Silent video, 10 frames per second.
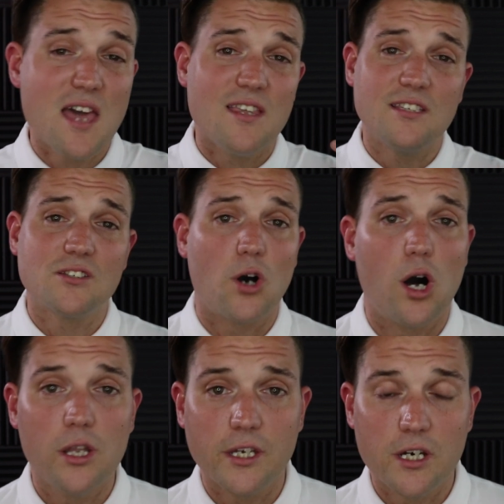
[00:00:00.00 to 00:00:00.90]
This is
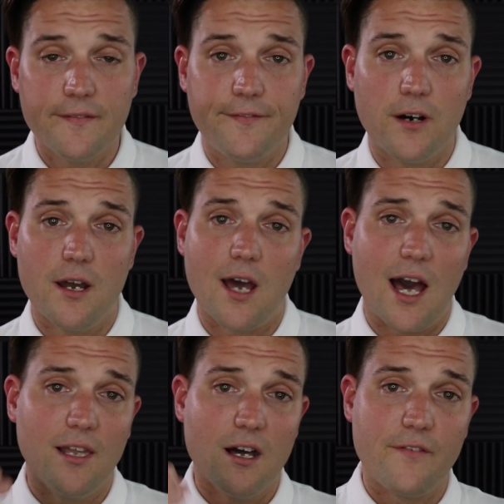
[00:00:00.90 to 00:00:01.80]
all in good fun.
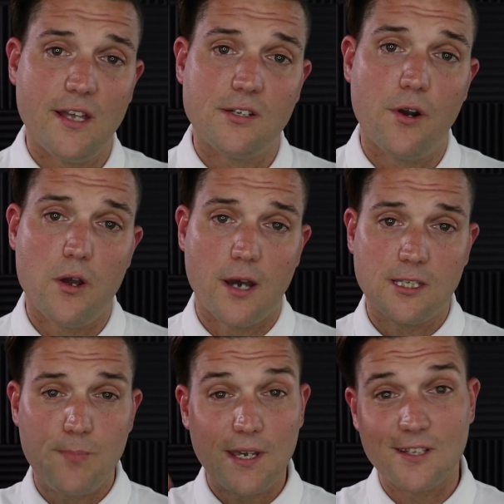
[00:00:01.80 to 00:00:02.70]
I love Antonio, I
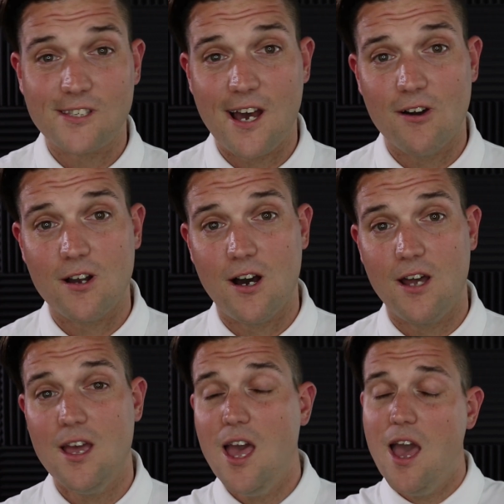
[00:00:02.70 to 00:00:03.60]
speak at StyleCon